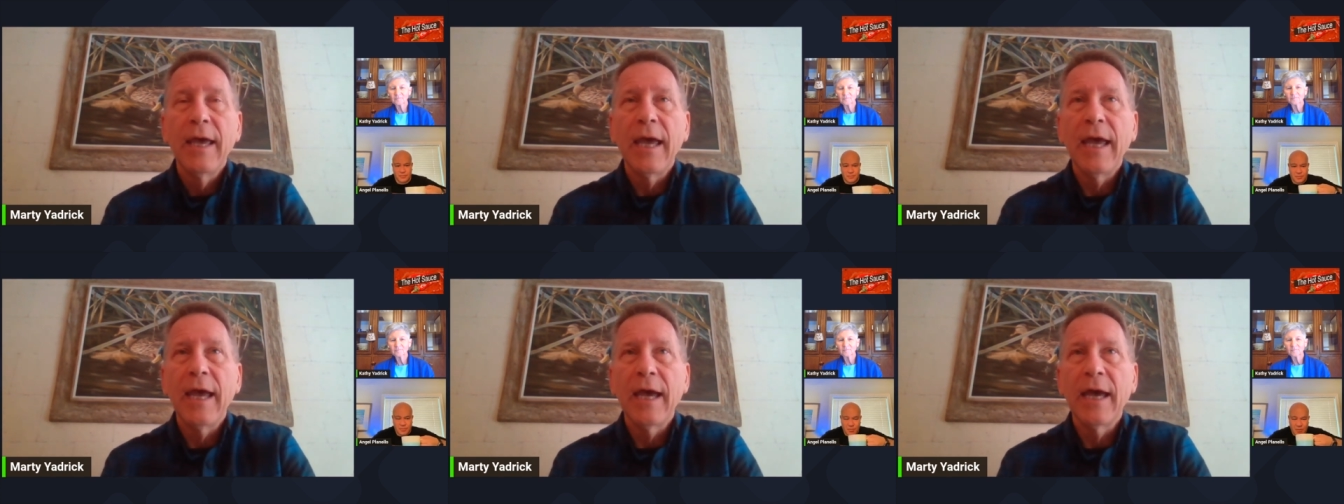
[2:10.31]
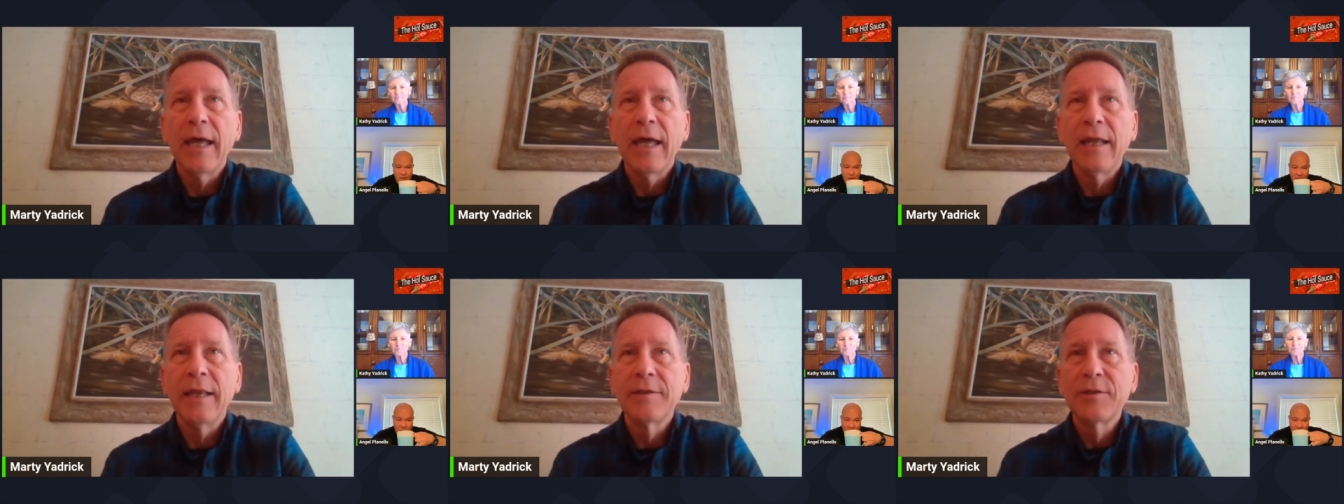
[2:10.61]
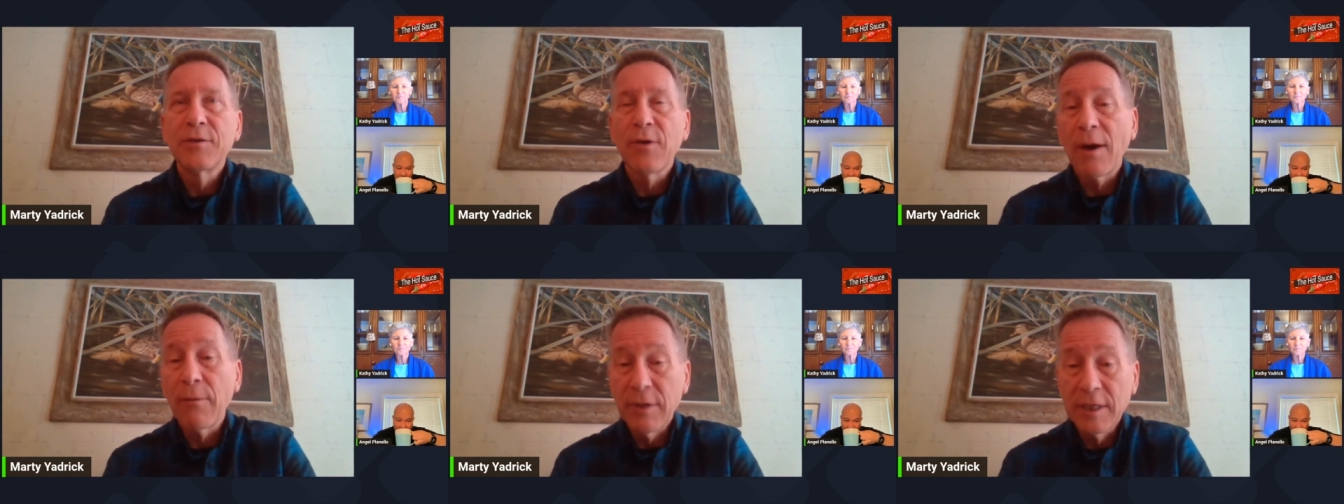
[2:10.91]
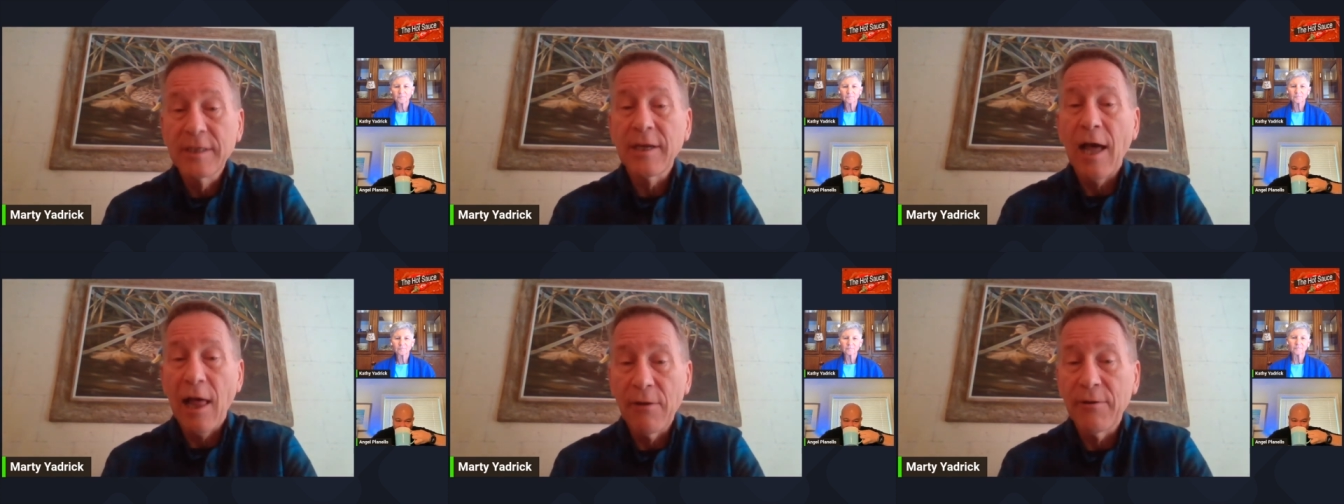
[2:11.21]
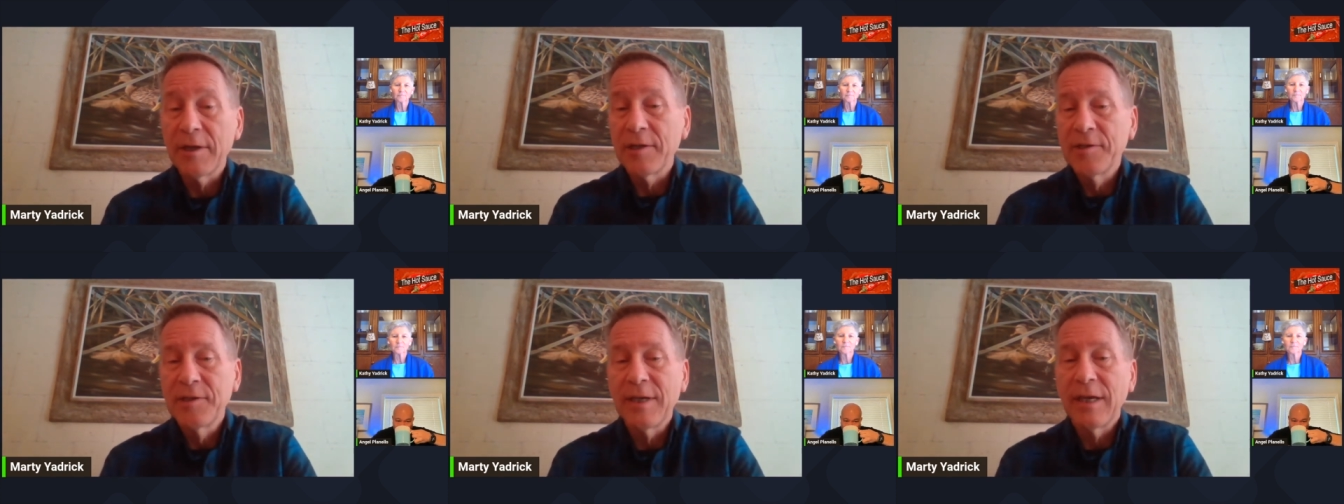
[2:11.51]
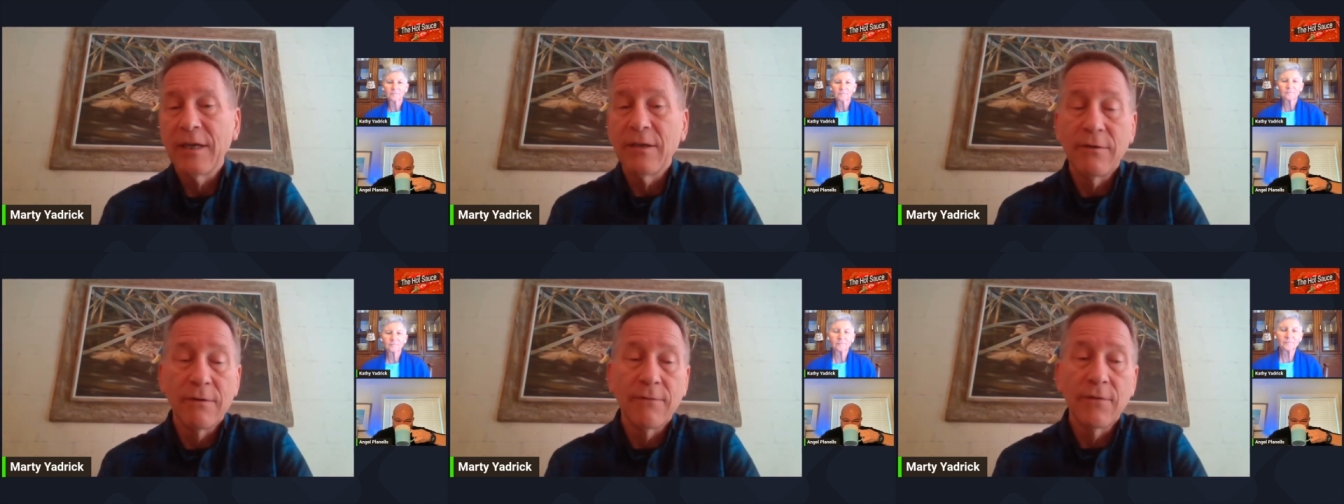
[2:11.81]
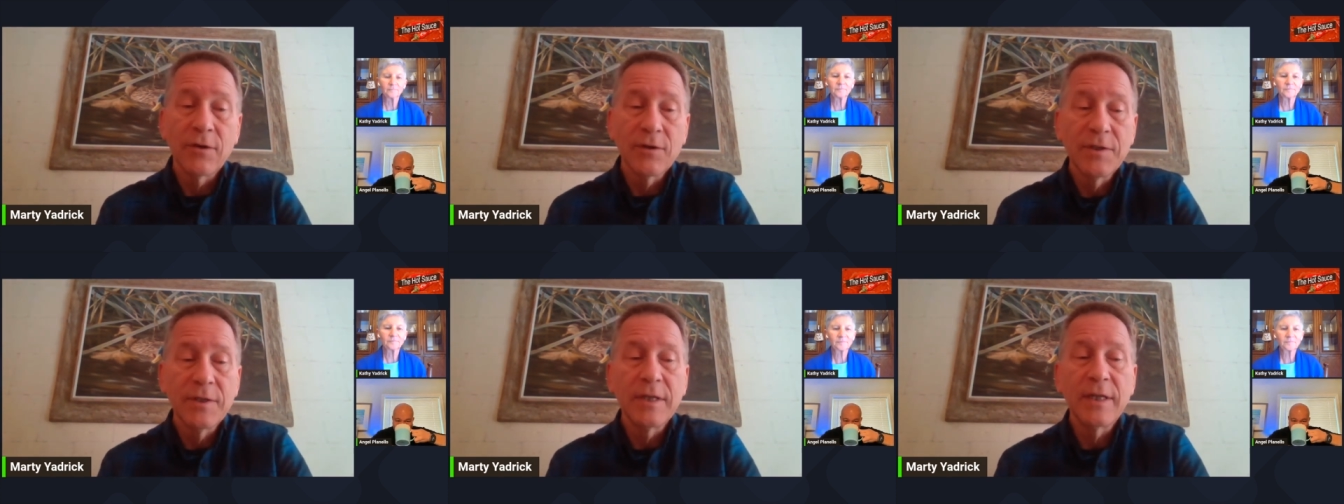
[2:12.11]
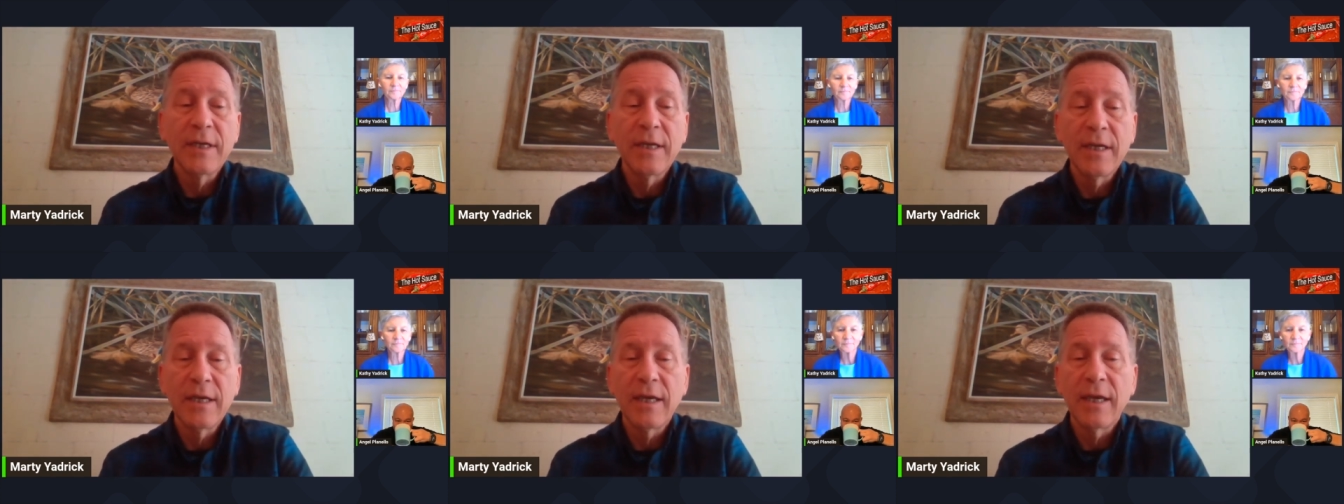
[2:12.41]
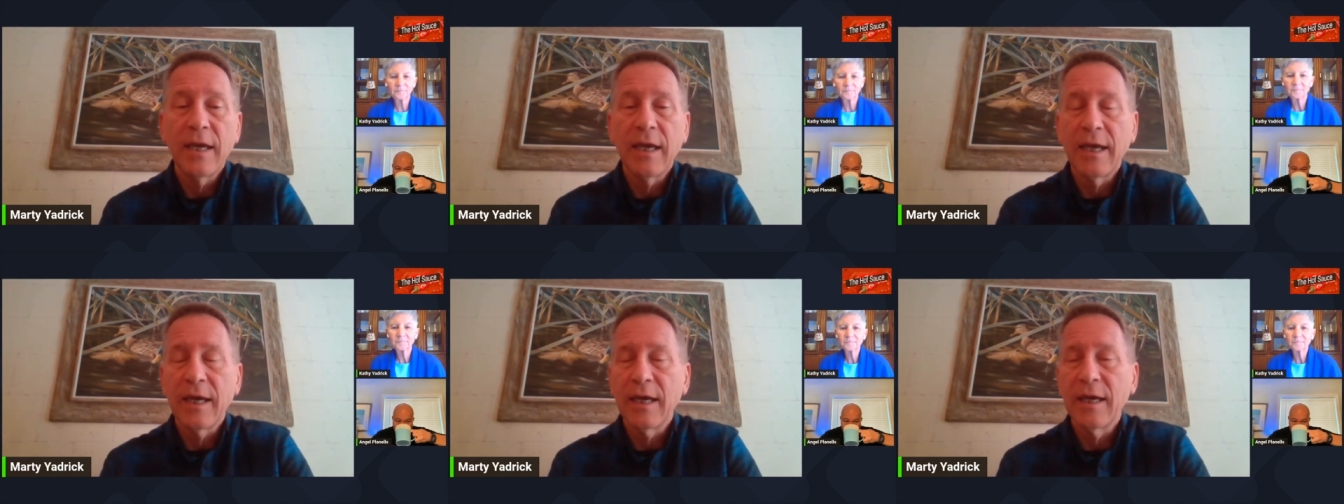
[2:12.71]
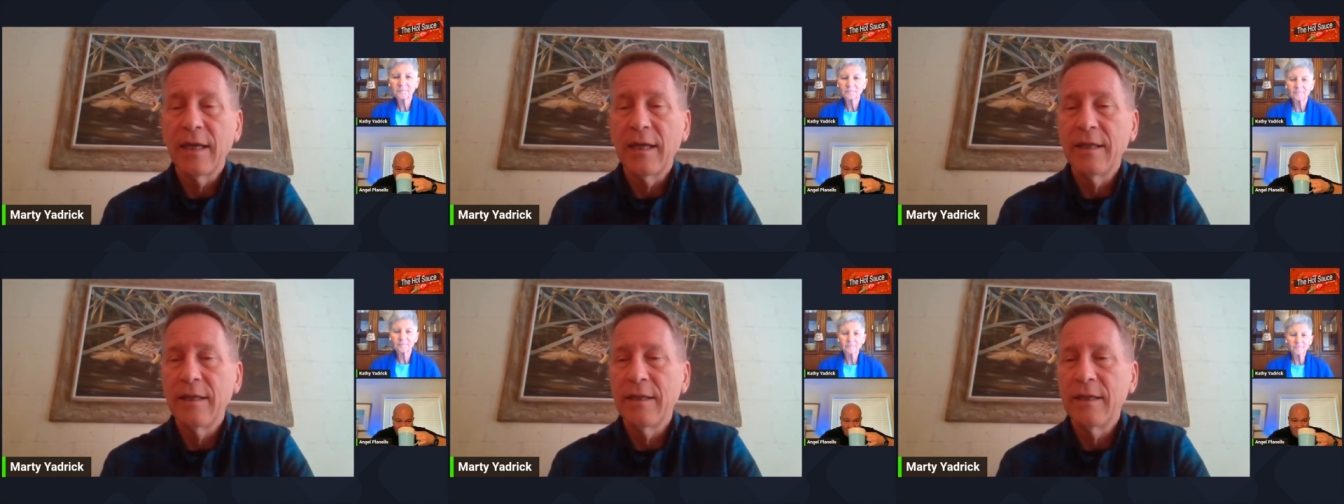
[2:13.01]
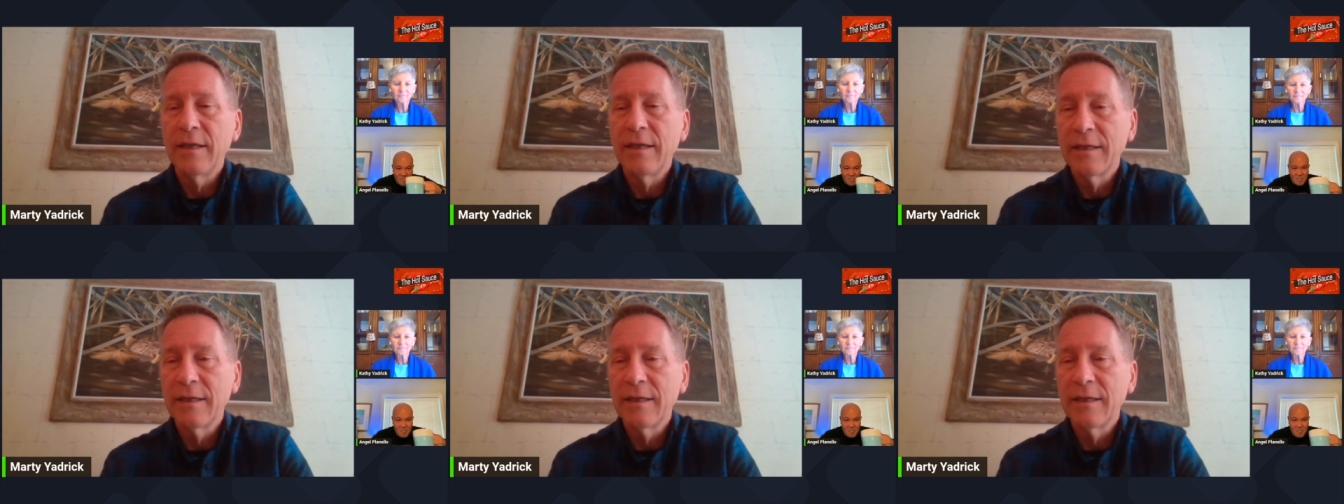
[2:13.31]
And so I went to Colorado State University and